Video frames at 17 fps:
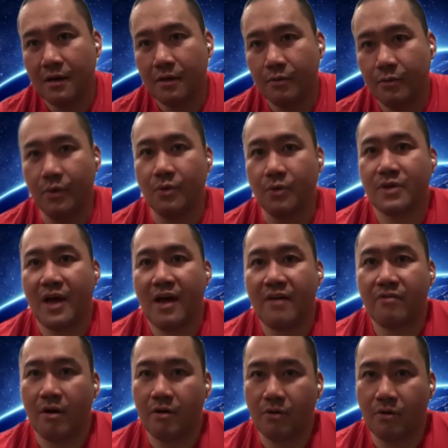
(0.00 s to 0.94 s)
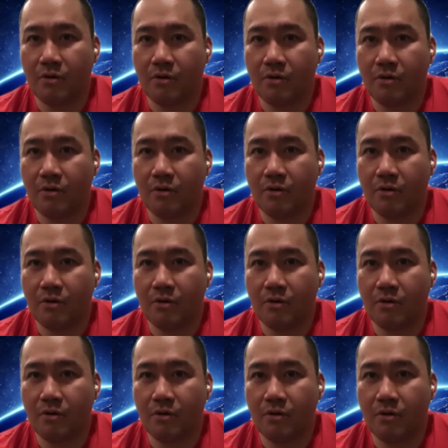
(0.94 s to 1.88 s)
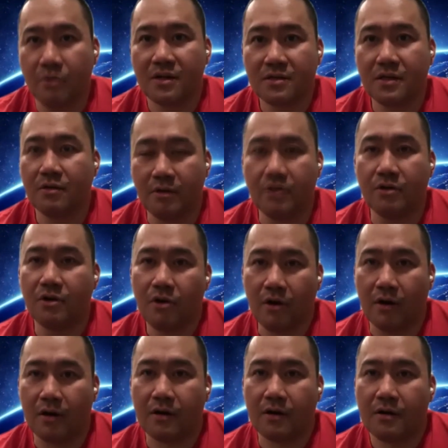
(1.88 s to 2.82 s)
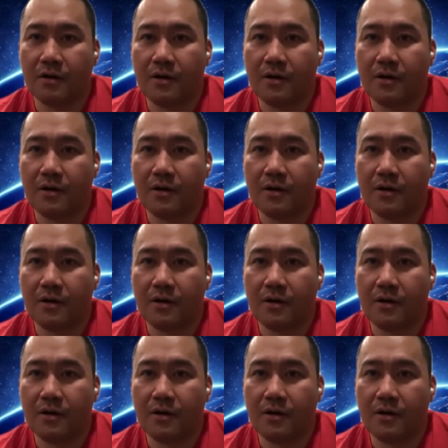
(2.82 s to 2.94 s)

we also have our own casino in New York.